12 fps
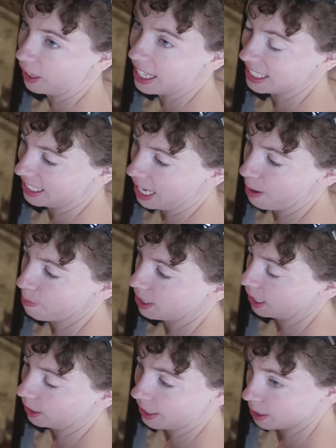last night, but
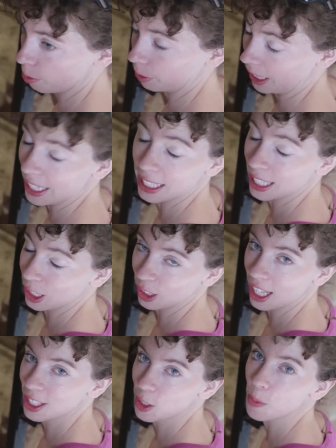they like to play in it a
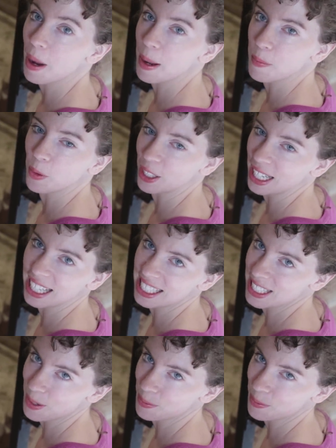lot. So by morning it's